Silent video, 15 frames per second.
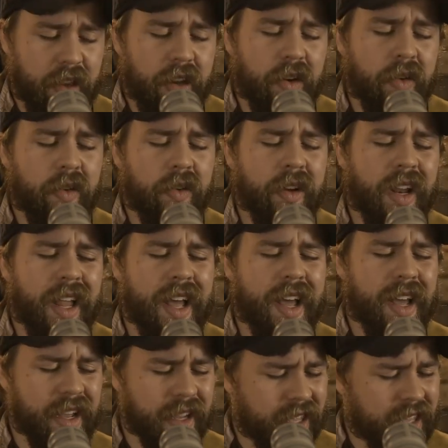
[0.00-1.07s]
They don't
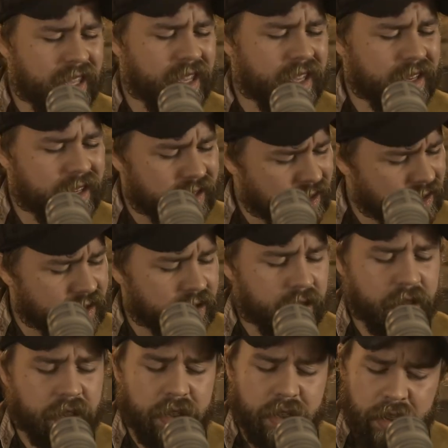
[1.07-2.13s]
like
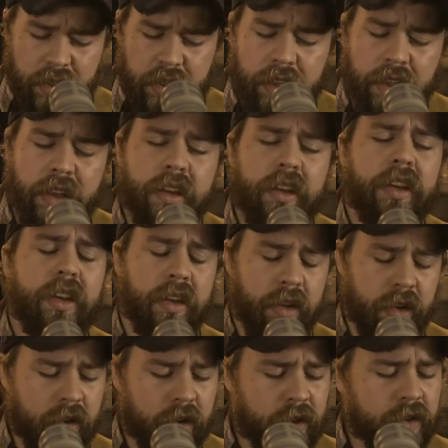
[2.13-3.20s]
each
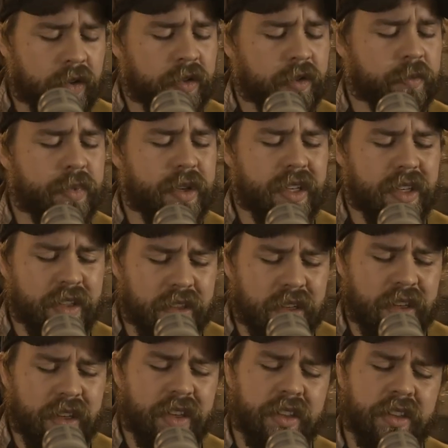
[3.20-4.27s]
other's
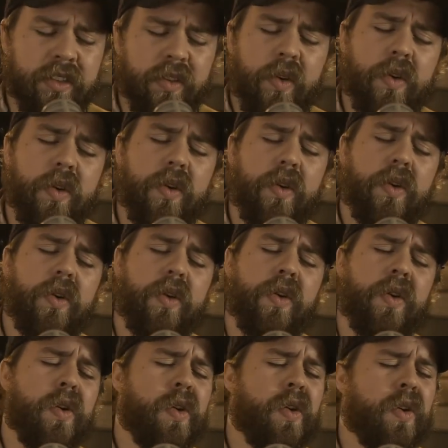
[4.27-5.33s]
business
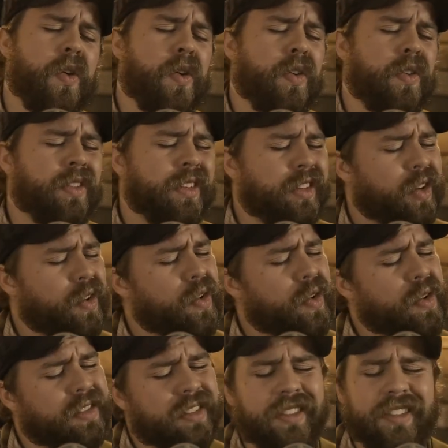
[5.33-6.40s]
or the
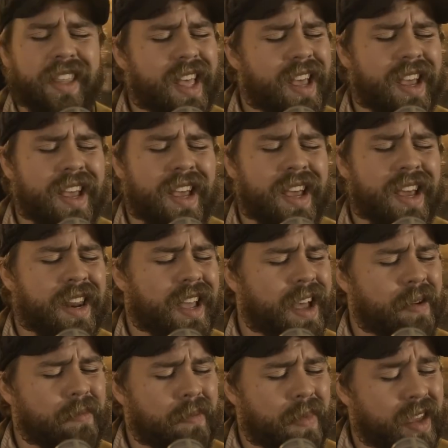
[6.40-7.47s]
choices that
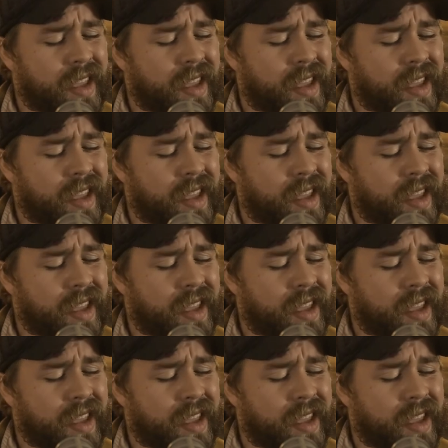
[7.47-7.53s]
I